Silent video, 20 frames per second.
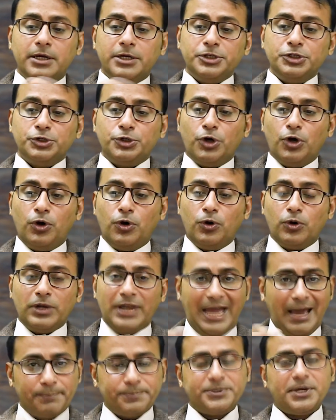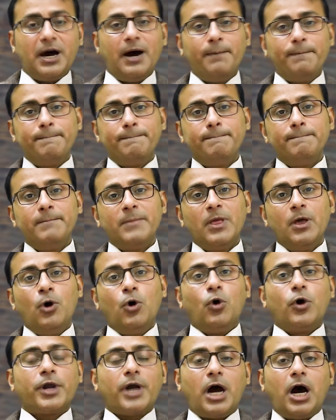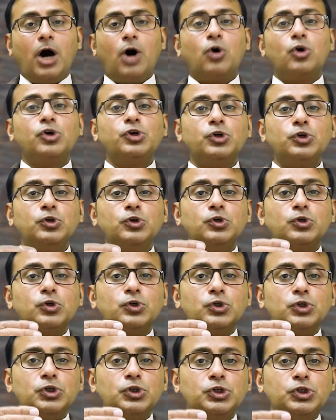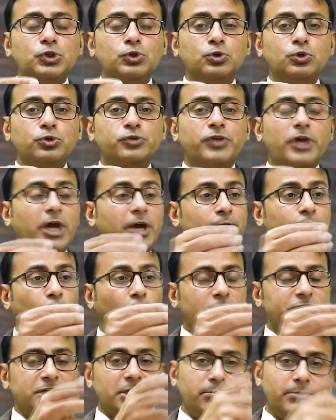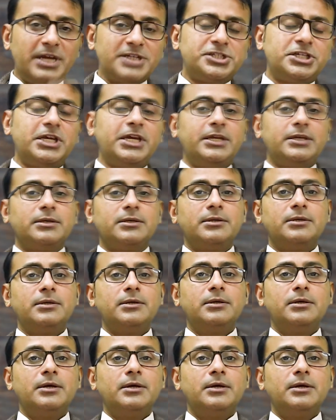laptop, or how to use a washing machine.